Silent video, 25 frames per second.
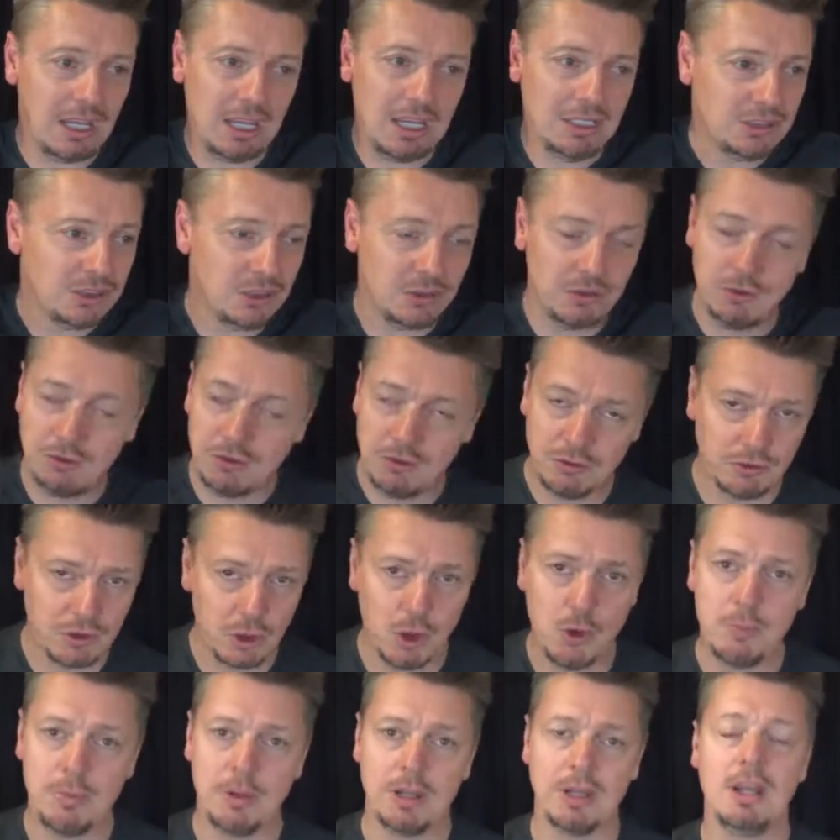and just
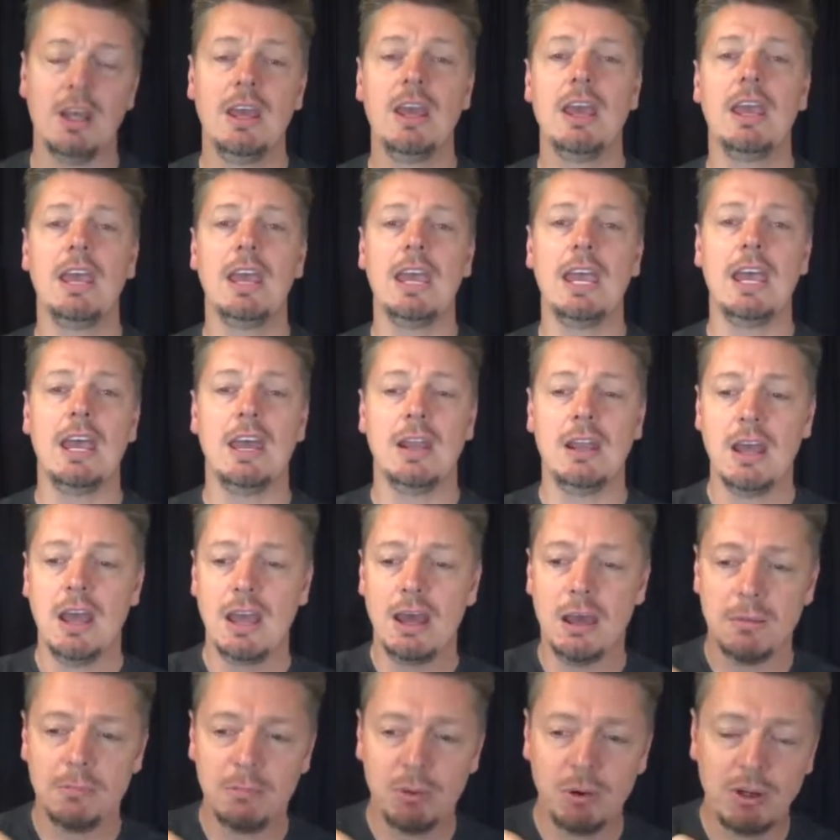stupid,
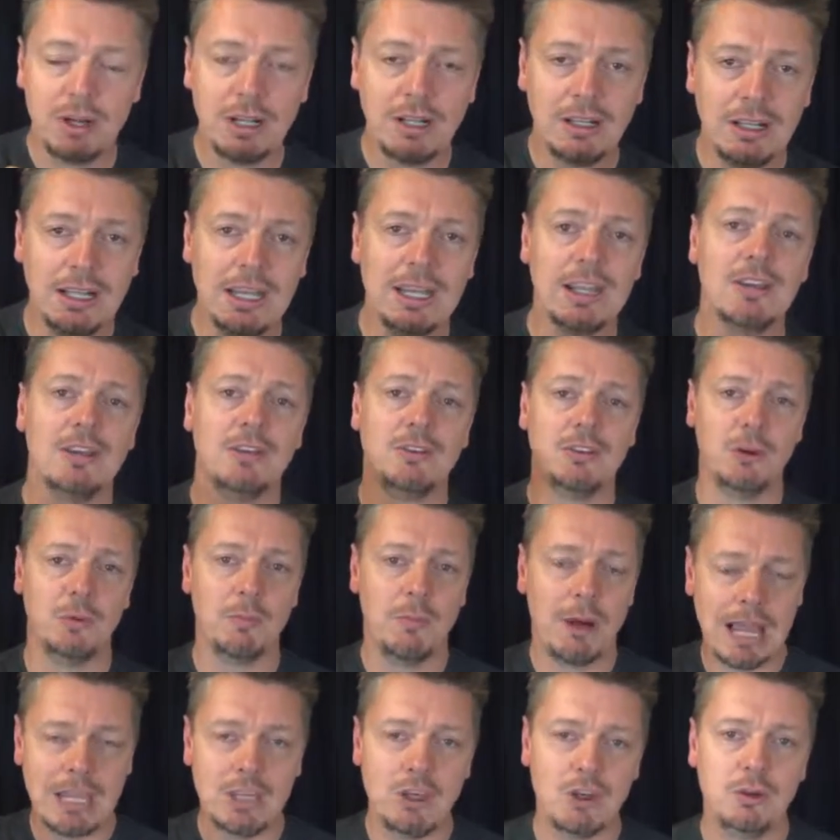and put a link to
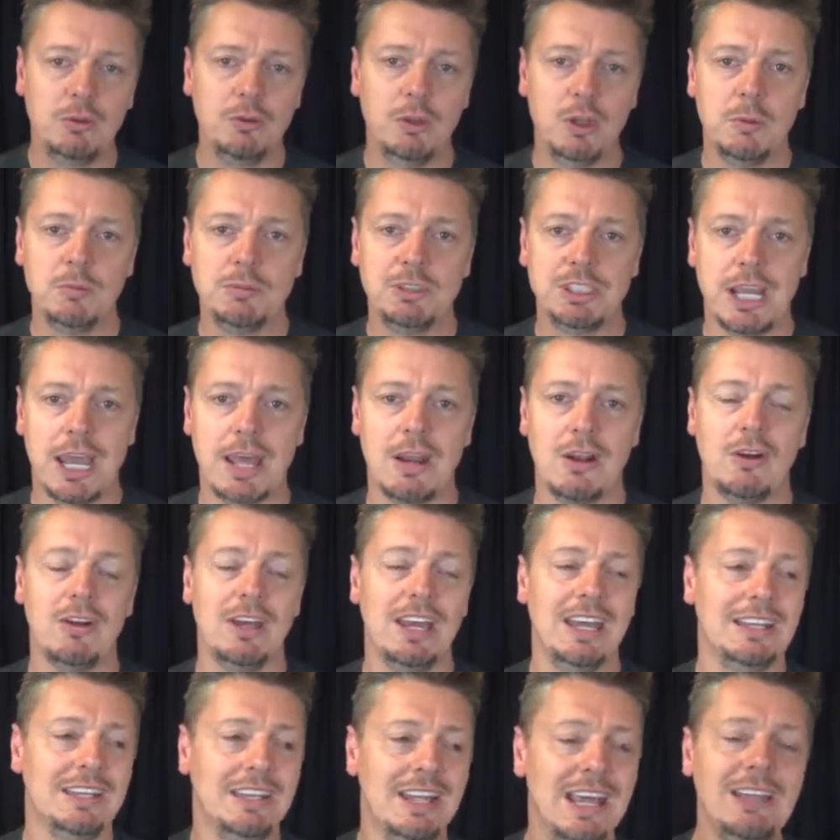my YouTube
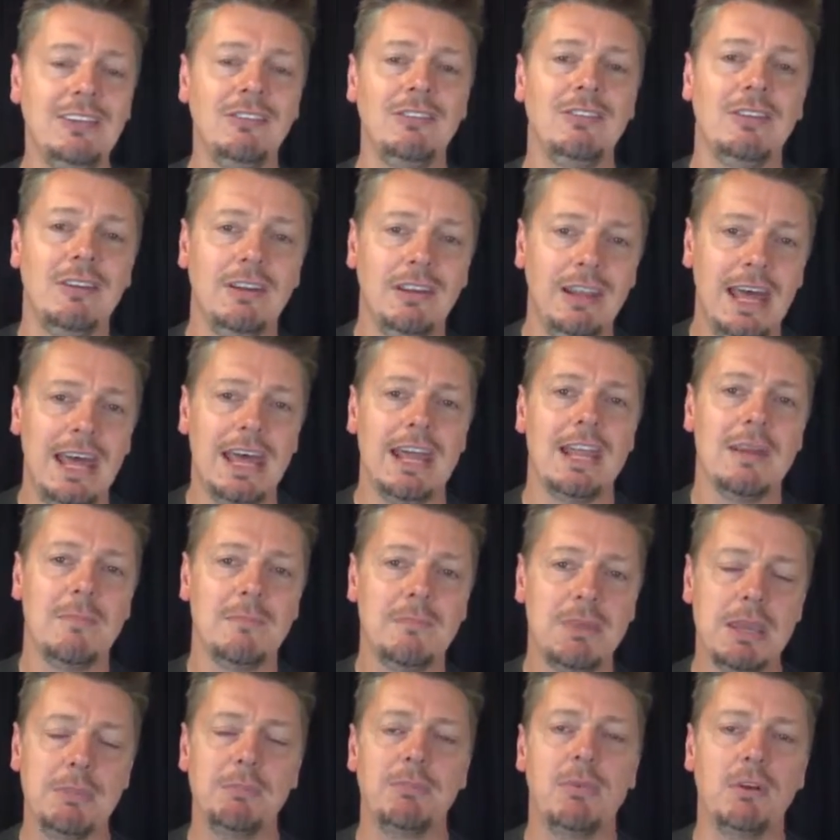channel, and let's
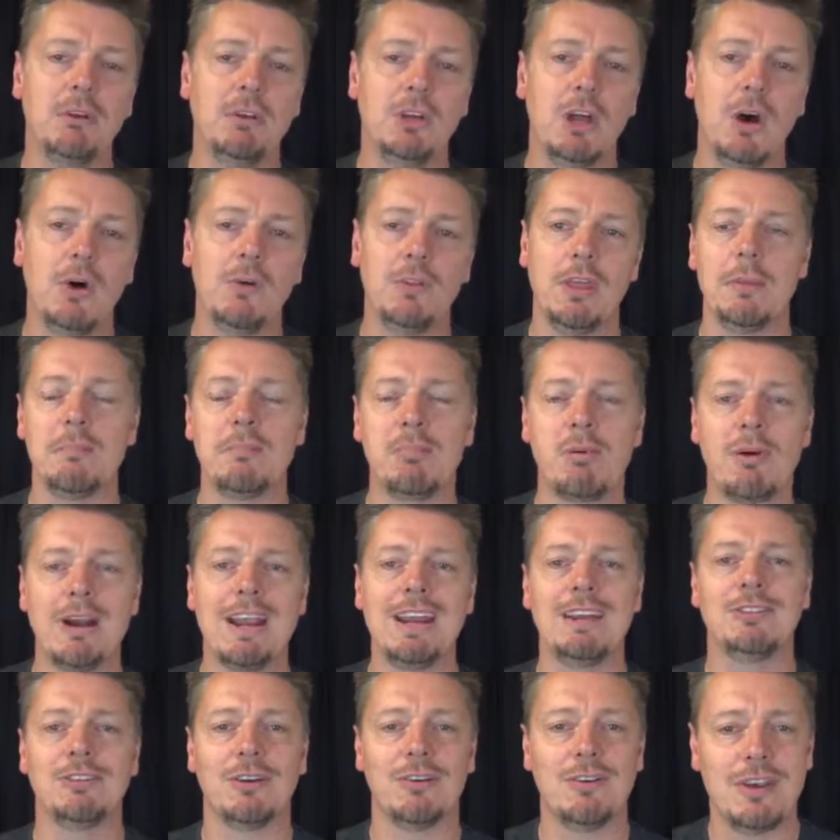let people know that
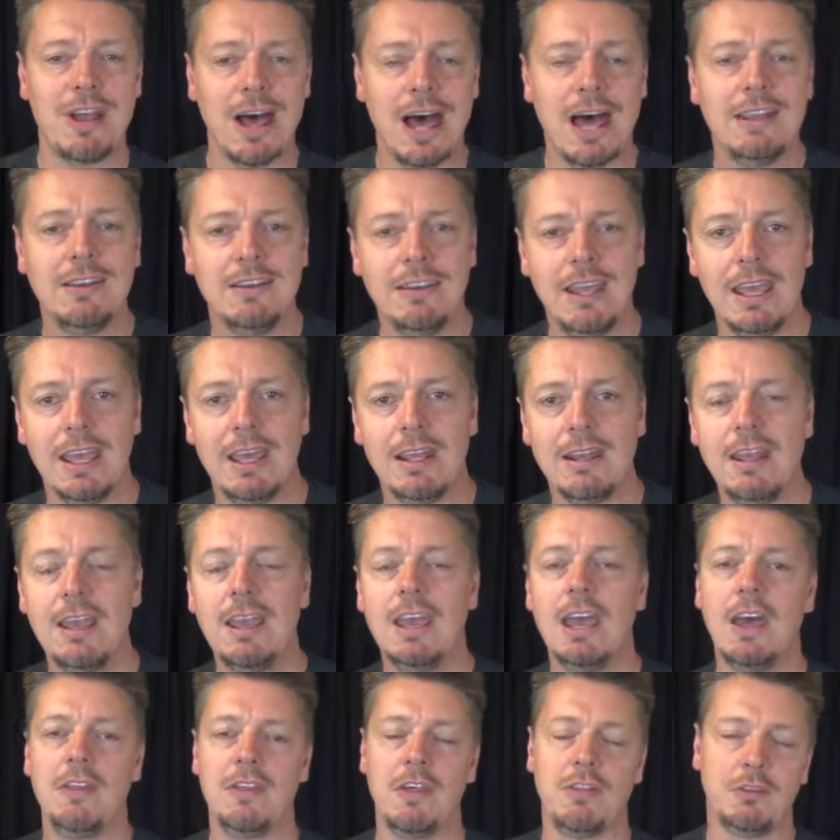pranks are not dead
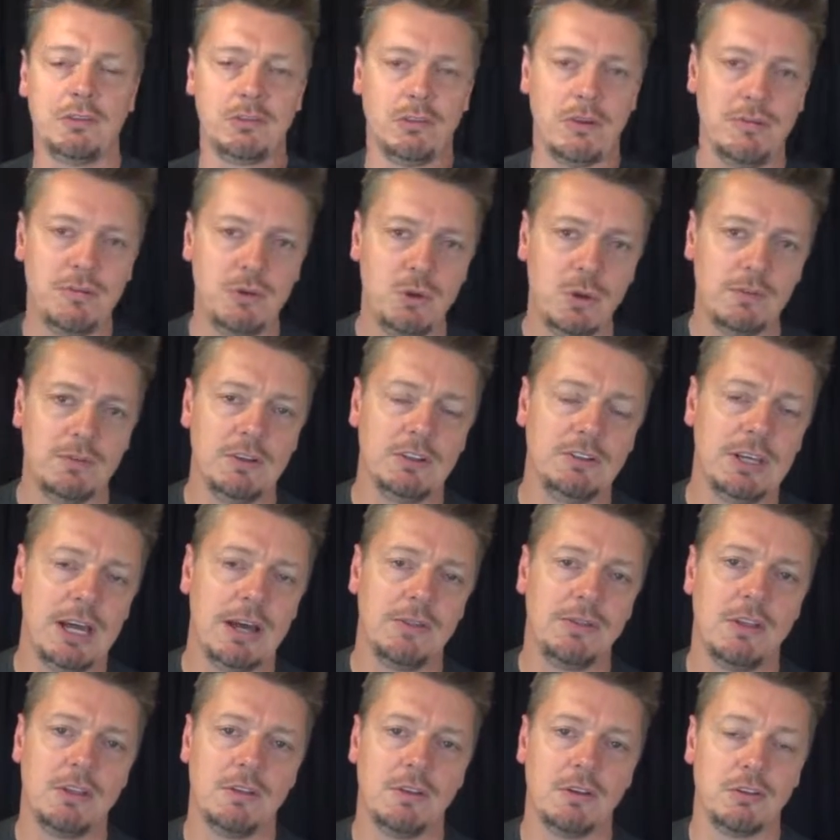and that there's a few of us
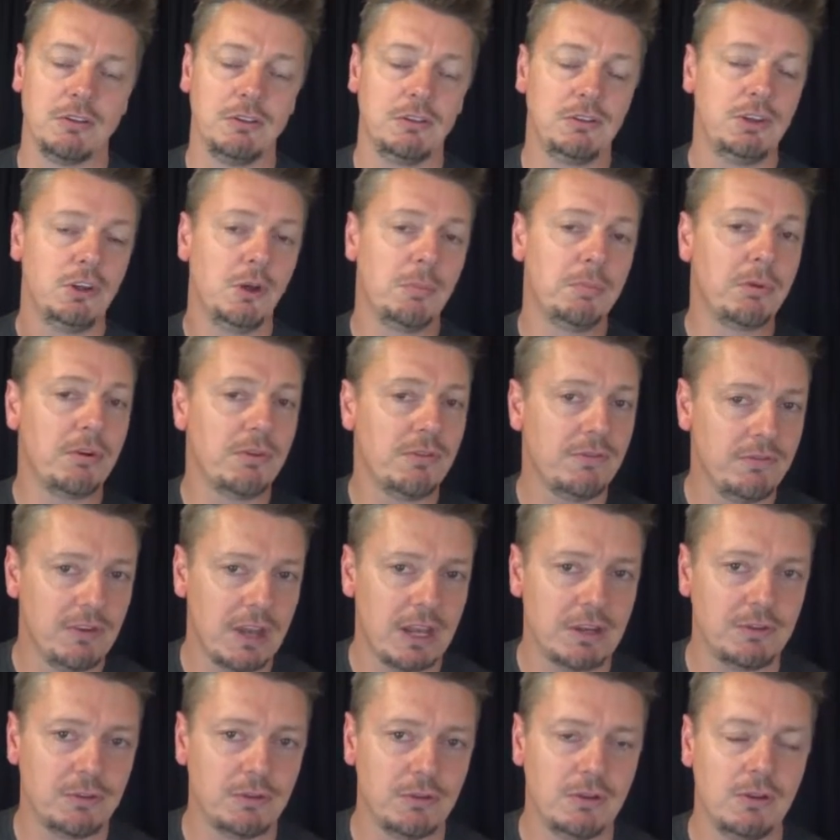out there that are still
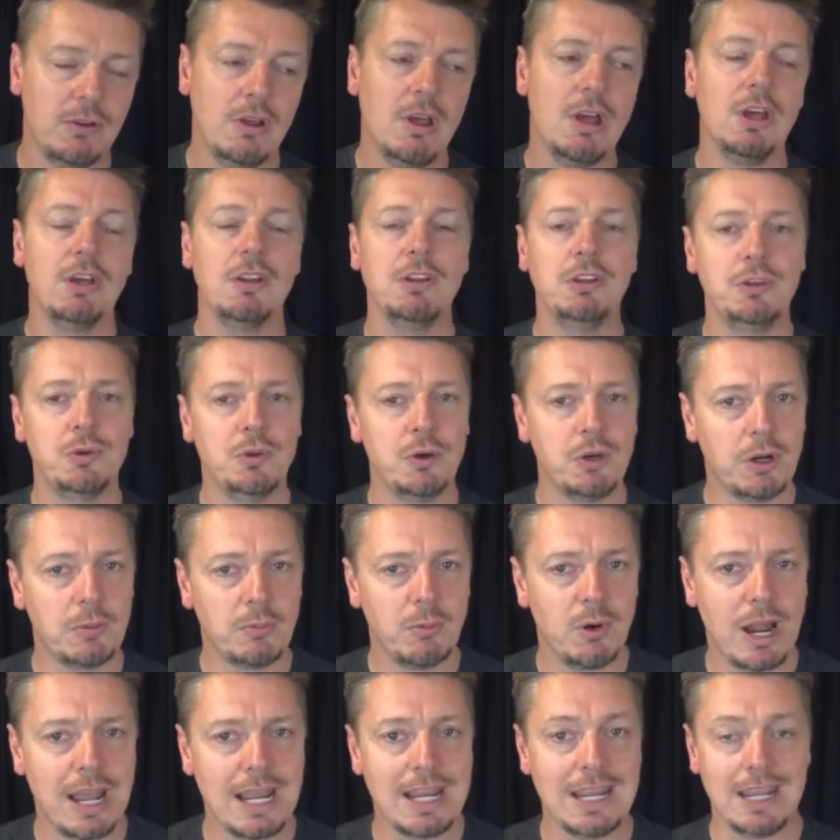professional, doing
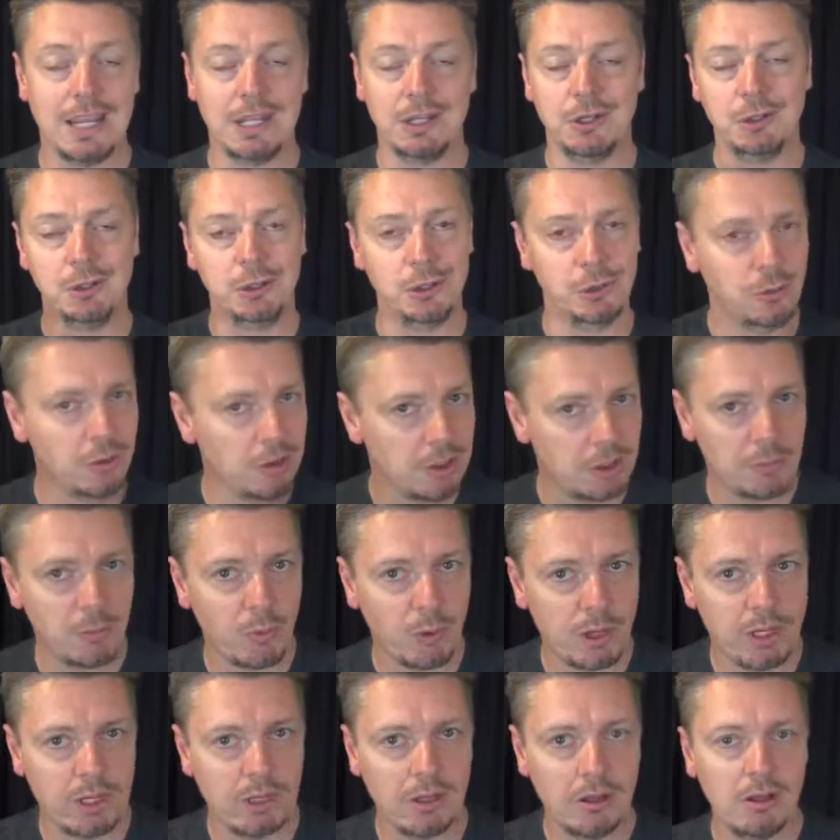them right and doing
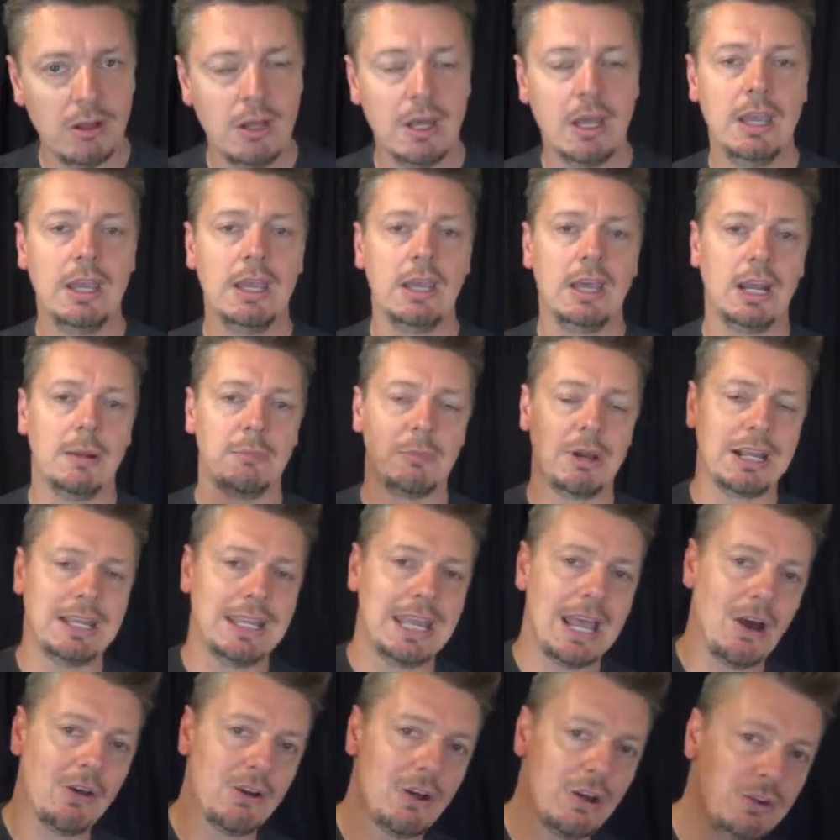them real, and I'm gonna
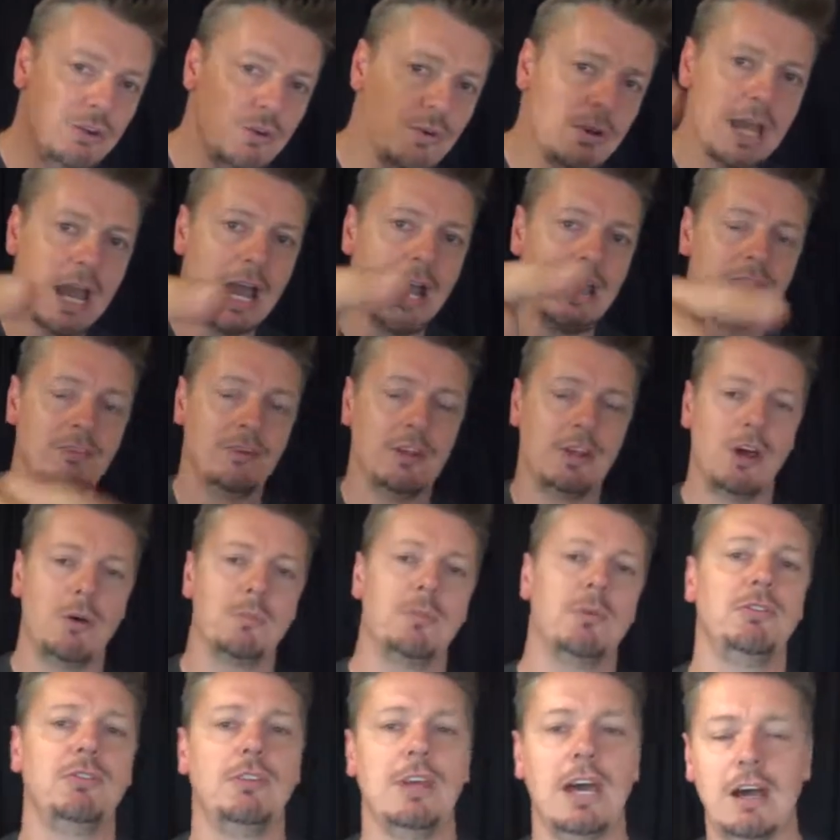count on you guys to
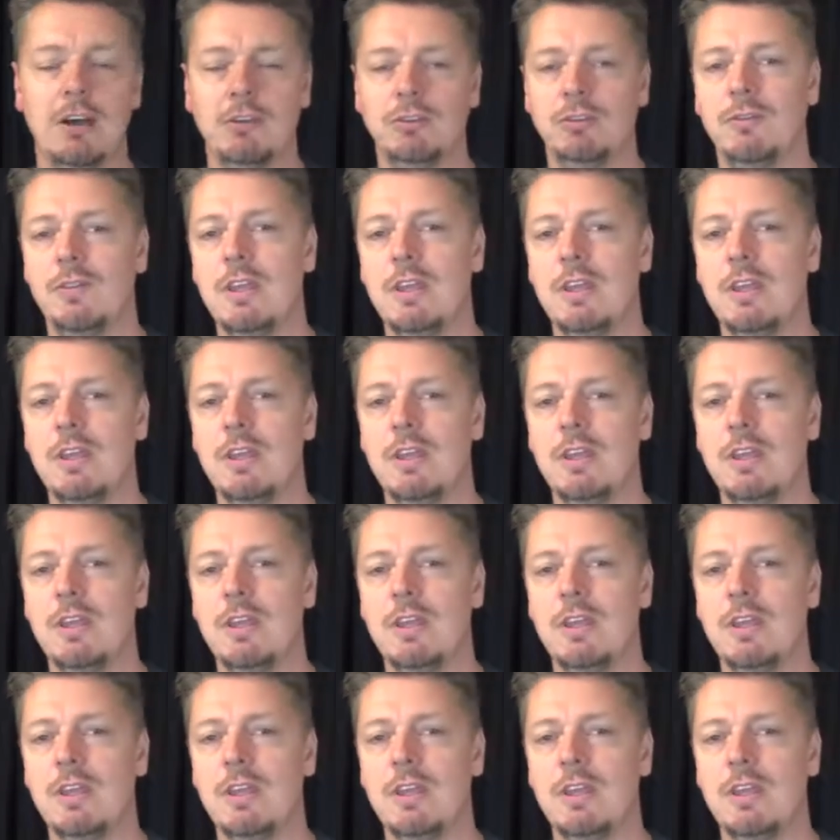help us out.